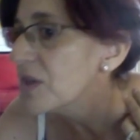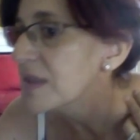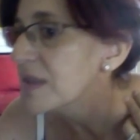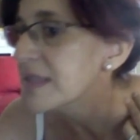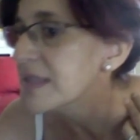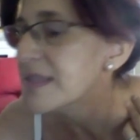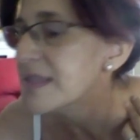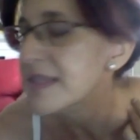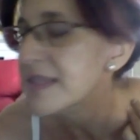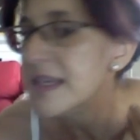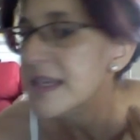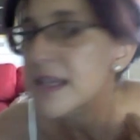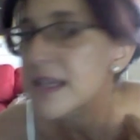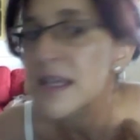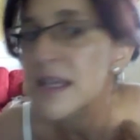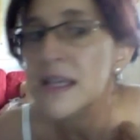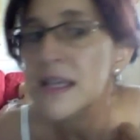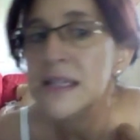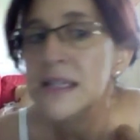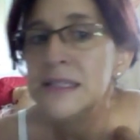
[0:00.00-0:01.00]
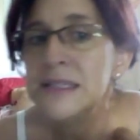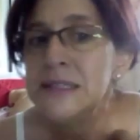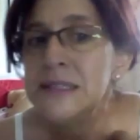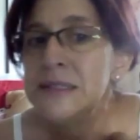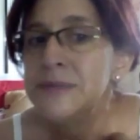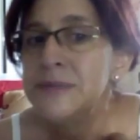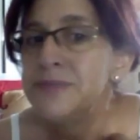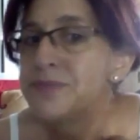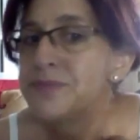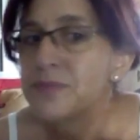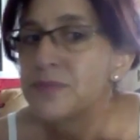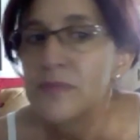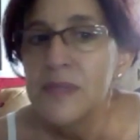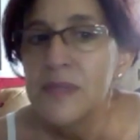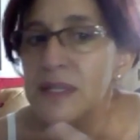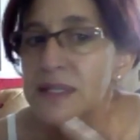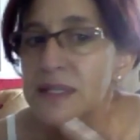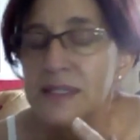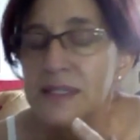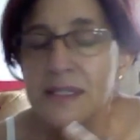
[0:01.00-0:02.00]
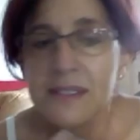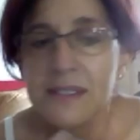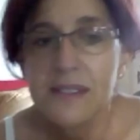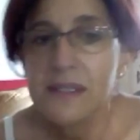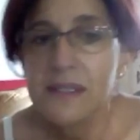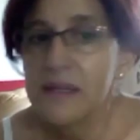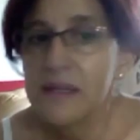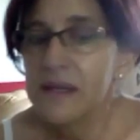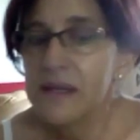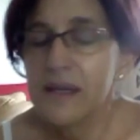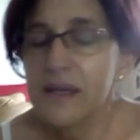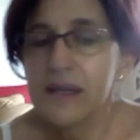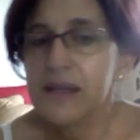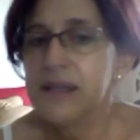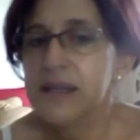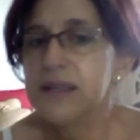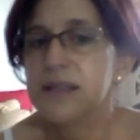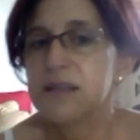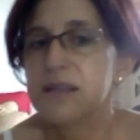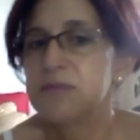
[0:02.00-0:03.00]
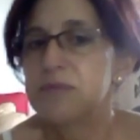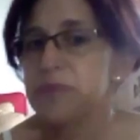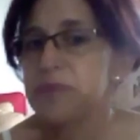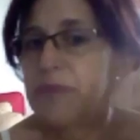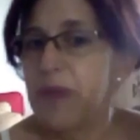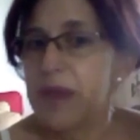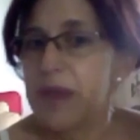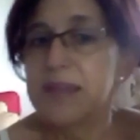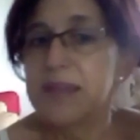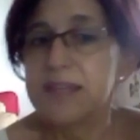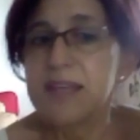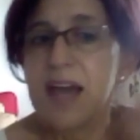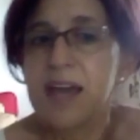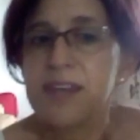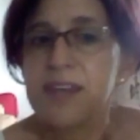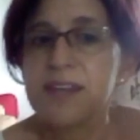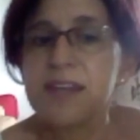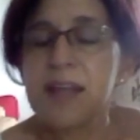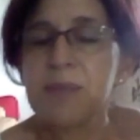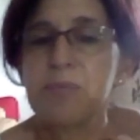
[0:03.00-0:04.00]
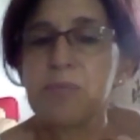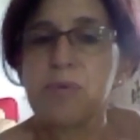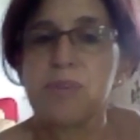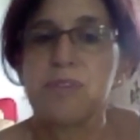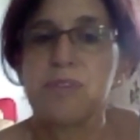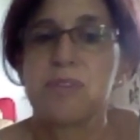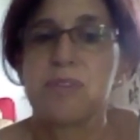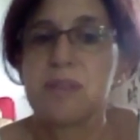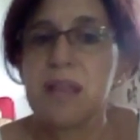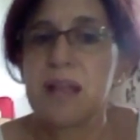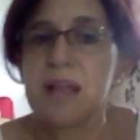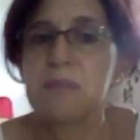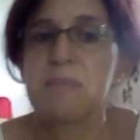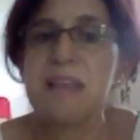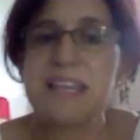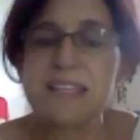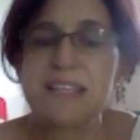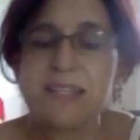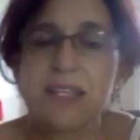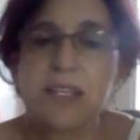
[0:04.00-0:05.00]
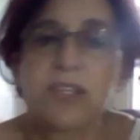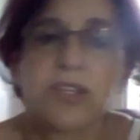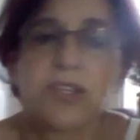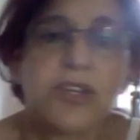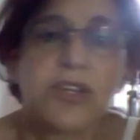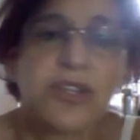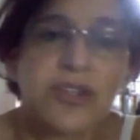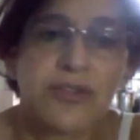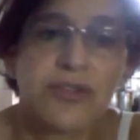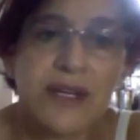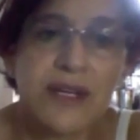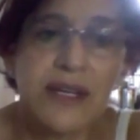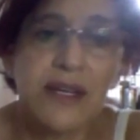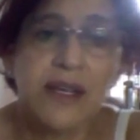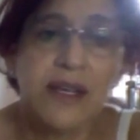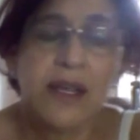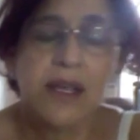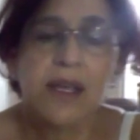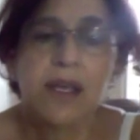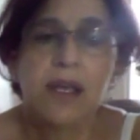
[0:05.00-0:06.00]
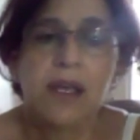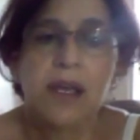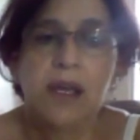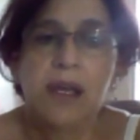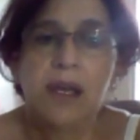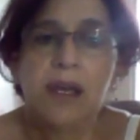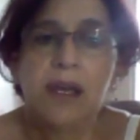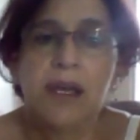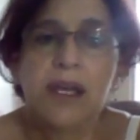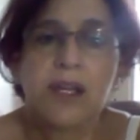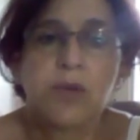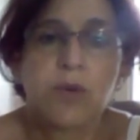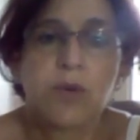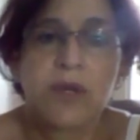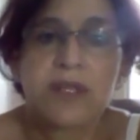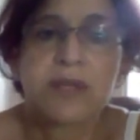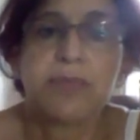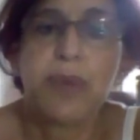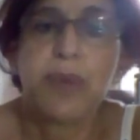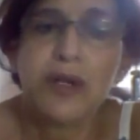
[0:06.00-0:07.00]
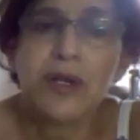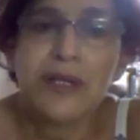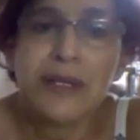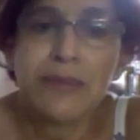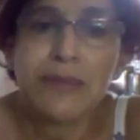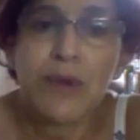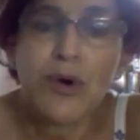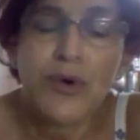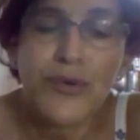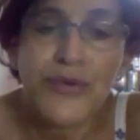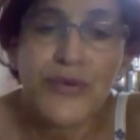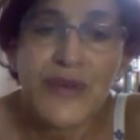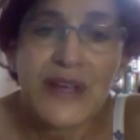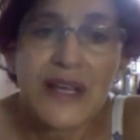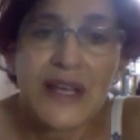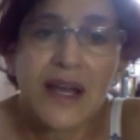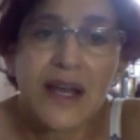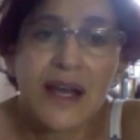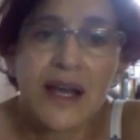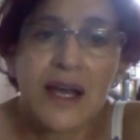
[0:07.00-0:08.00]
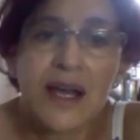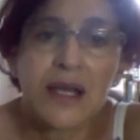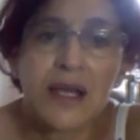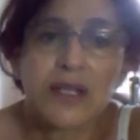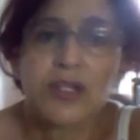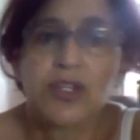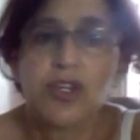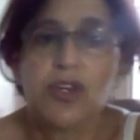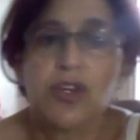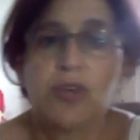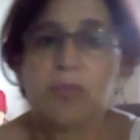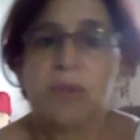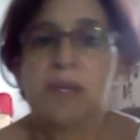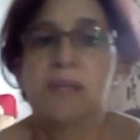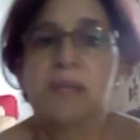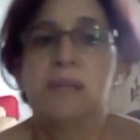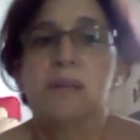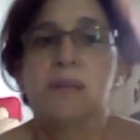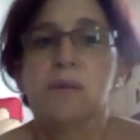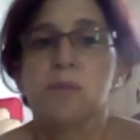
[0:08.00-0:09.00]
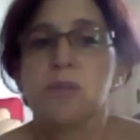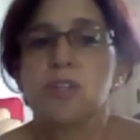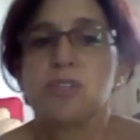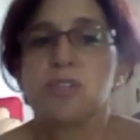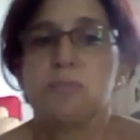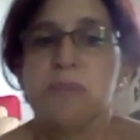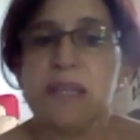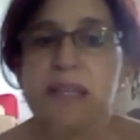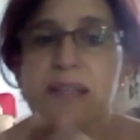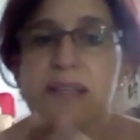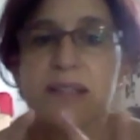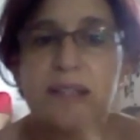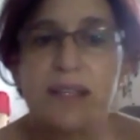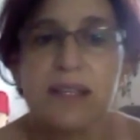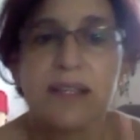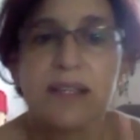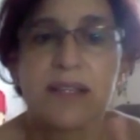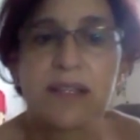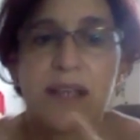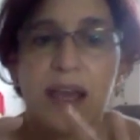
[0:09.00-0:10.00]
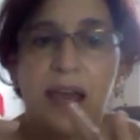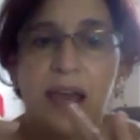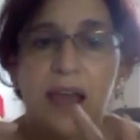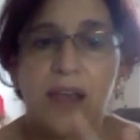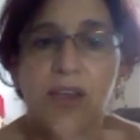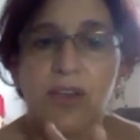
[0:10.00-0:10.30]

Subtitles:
can see. He tied it up with like plastic surgery. It was a polymorphic tumor, which means it had